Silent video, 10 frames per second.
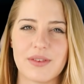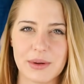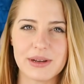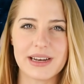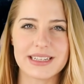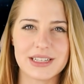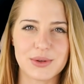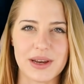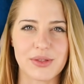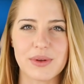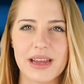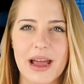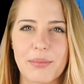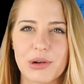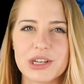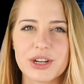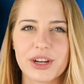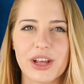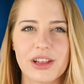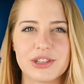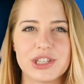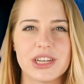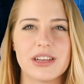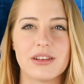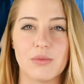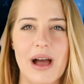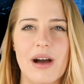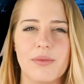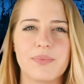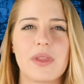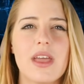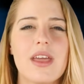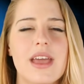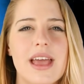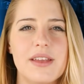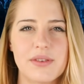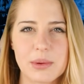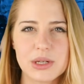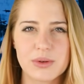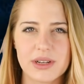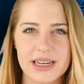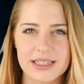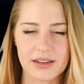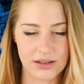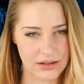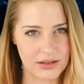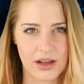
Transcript: In February nineteen twenty-three, a British archaeology, wow. In February nineteen, oh